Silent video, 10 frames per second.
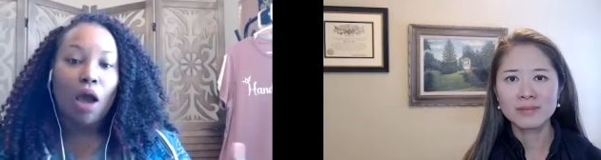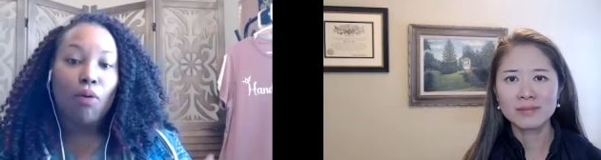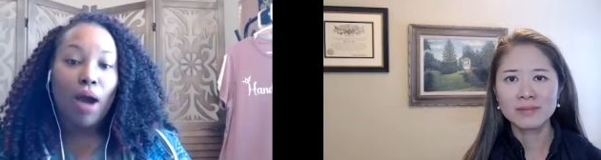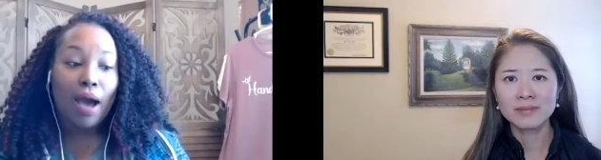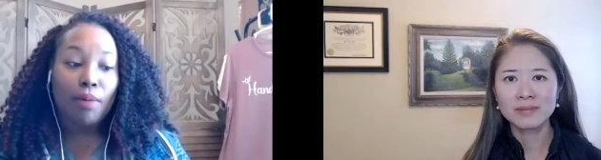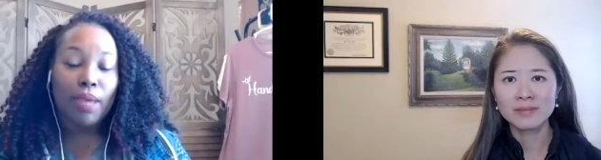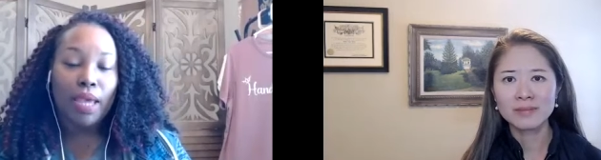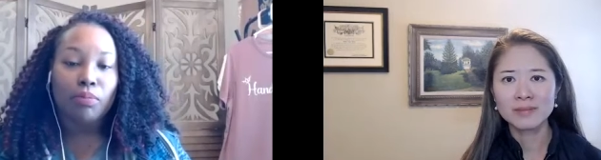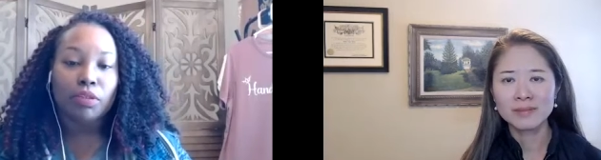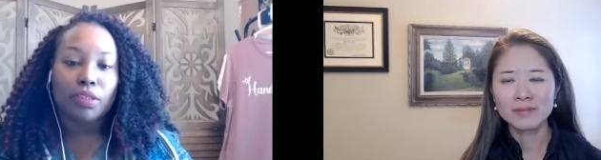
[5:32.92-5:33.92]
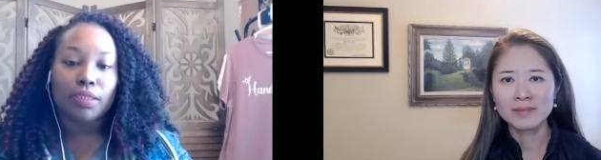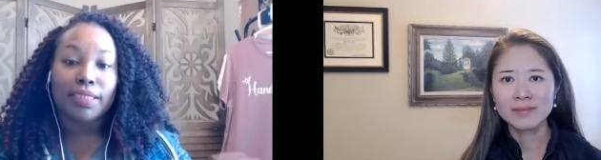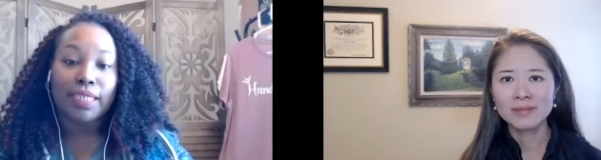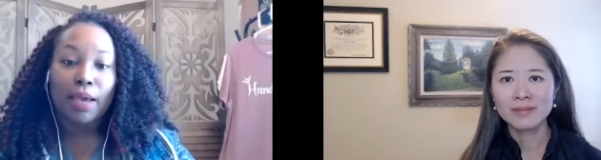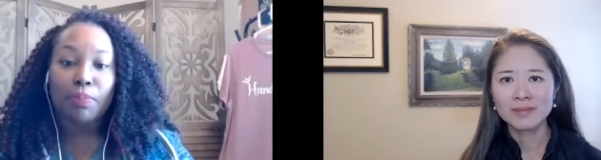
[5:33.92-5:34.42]
Speaker 1: how I'm able to
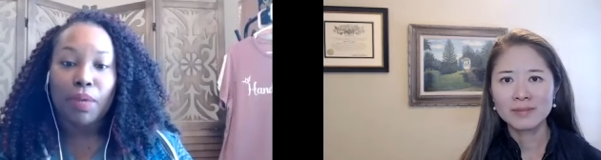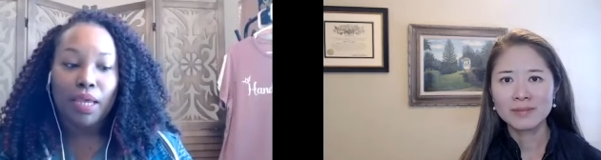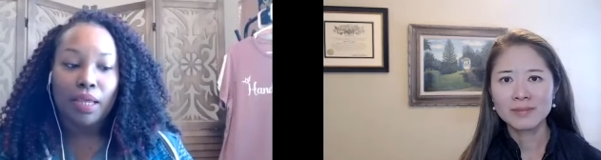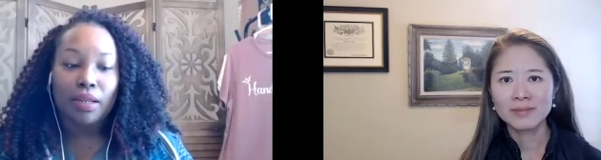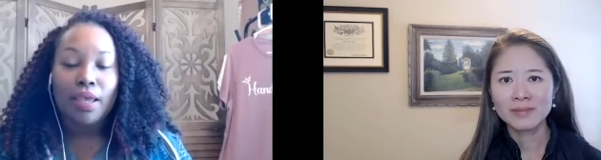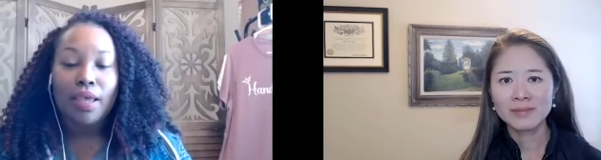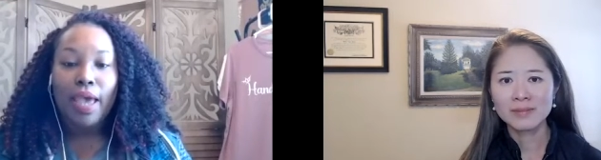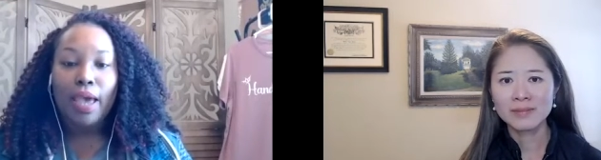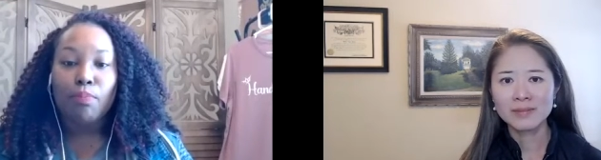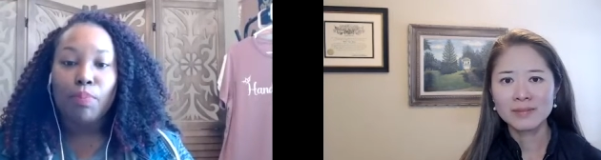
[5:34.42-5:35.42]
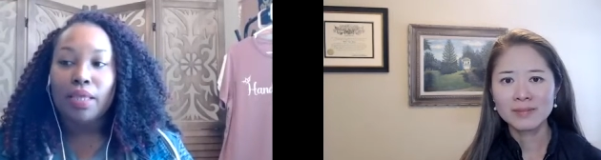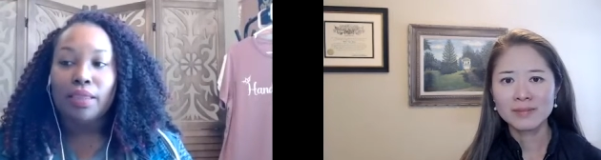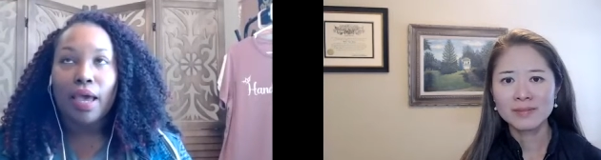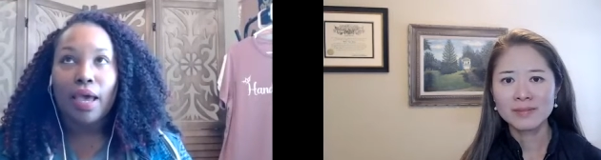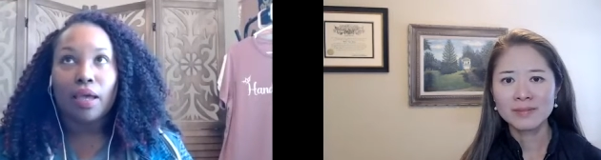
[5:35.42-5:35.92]
step in and be
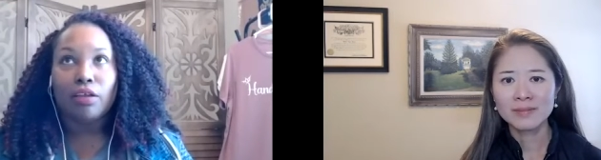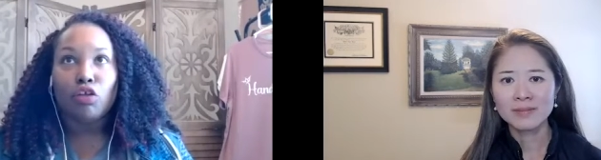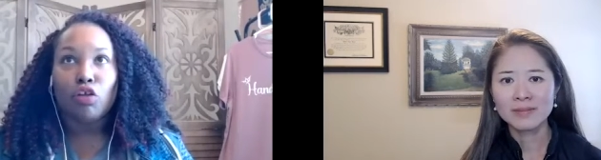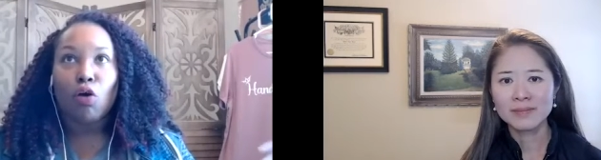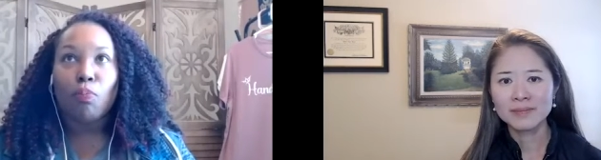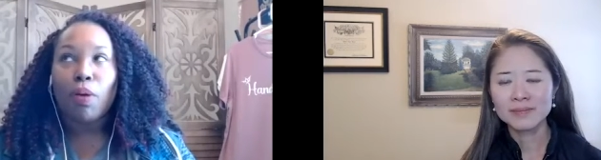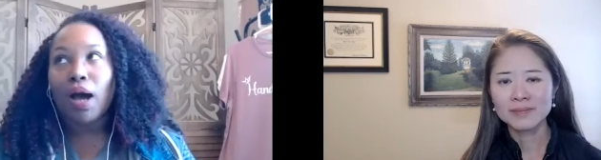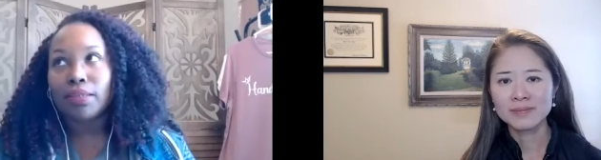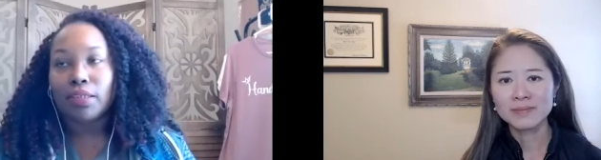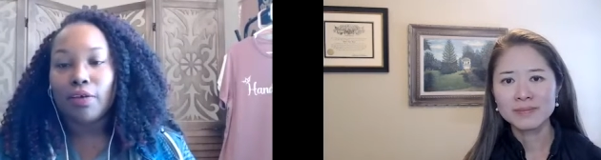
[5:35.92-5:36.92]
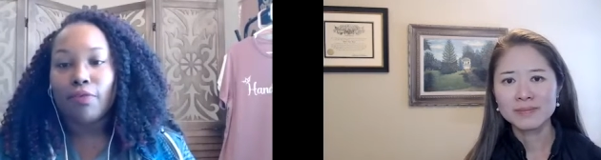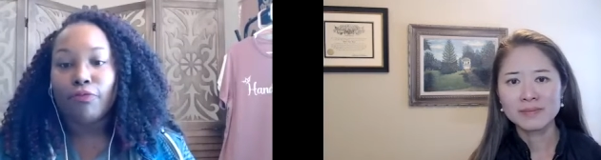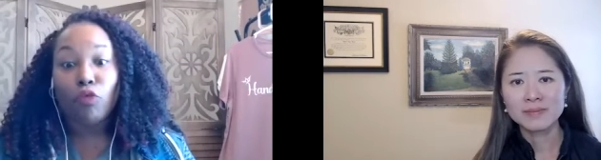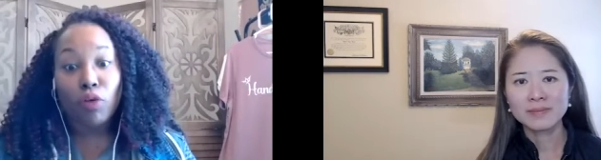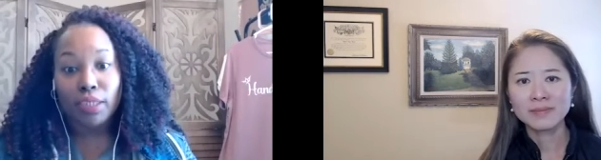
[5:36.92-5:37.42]
that, you know, positive
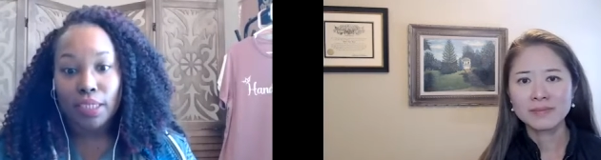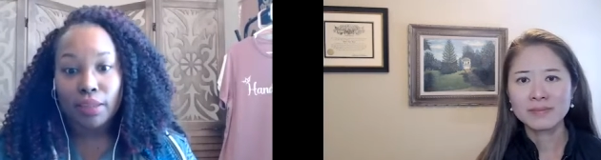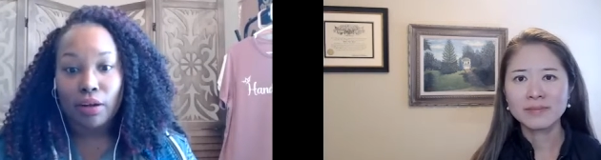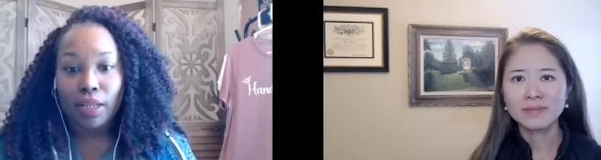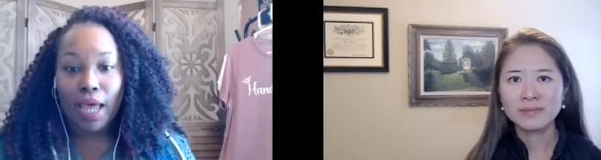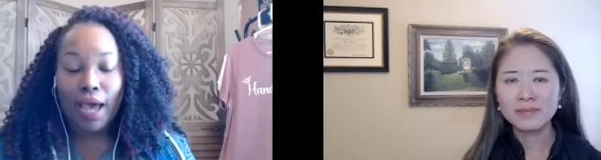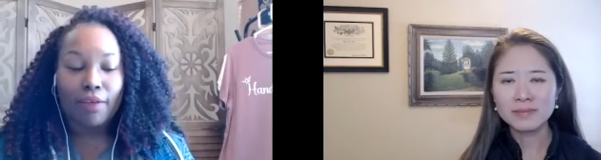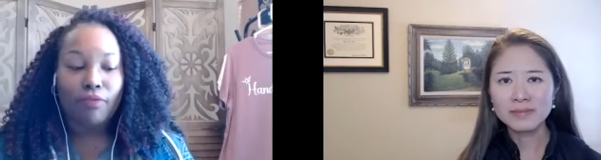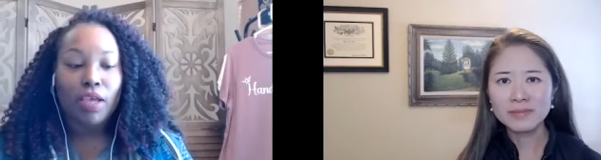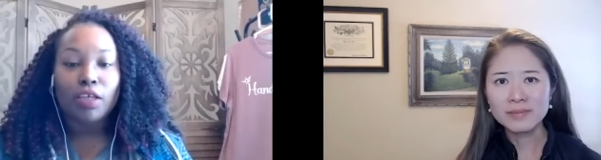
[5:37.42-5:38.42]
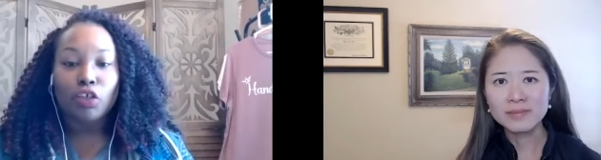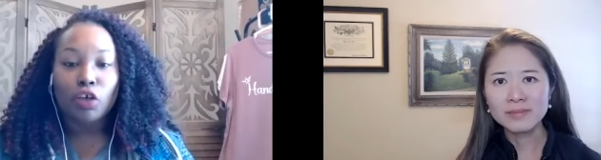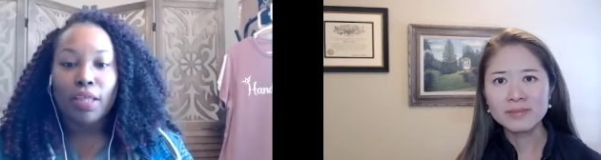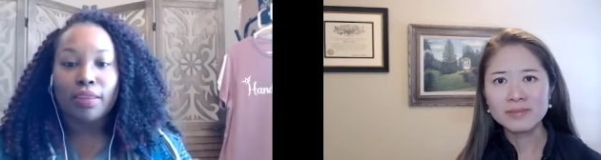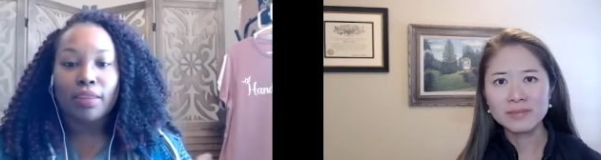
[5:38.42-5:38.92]
force in their life
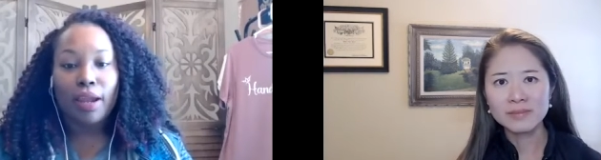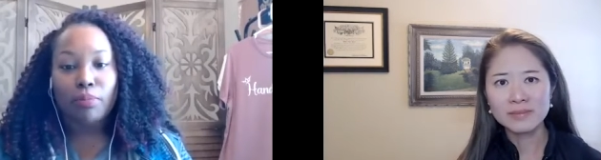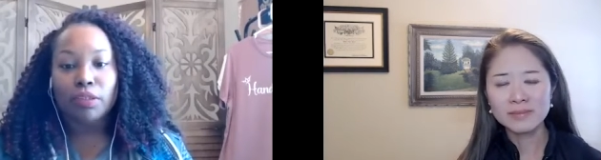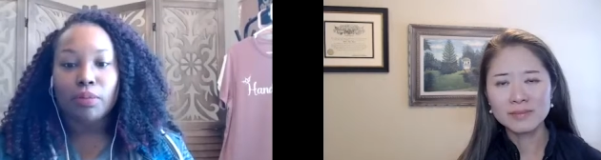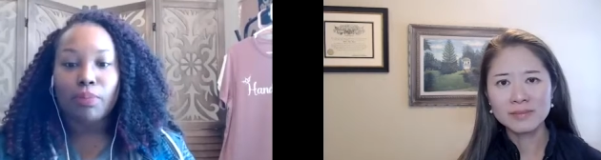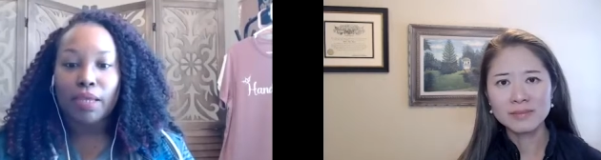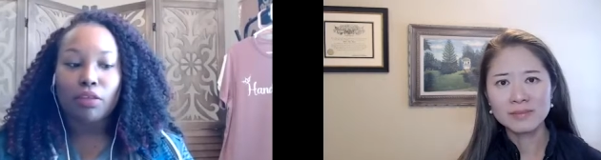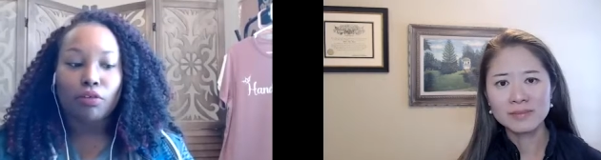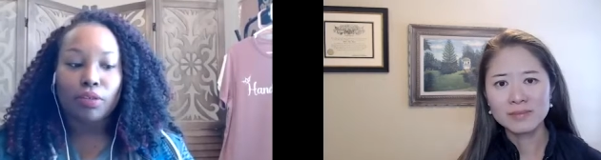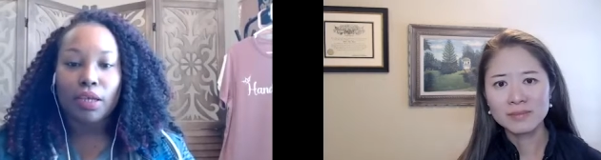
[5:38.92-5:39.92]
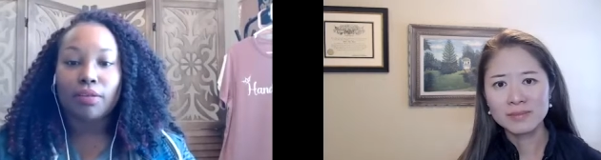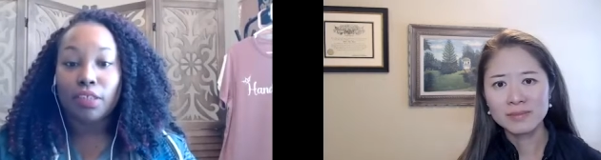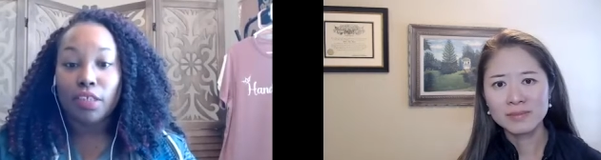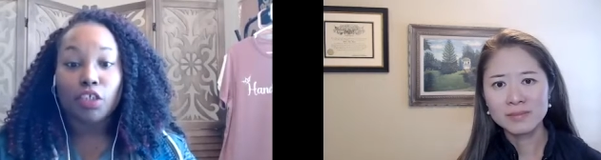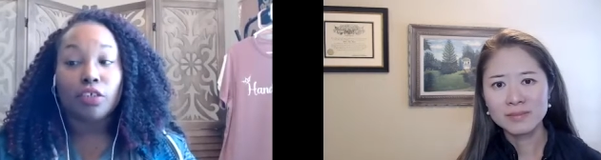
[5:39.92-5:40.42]
so that they're able to make those sound
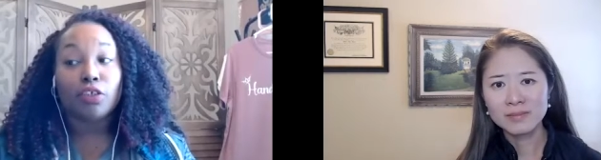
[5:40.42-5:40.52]
decisions.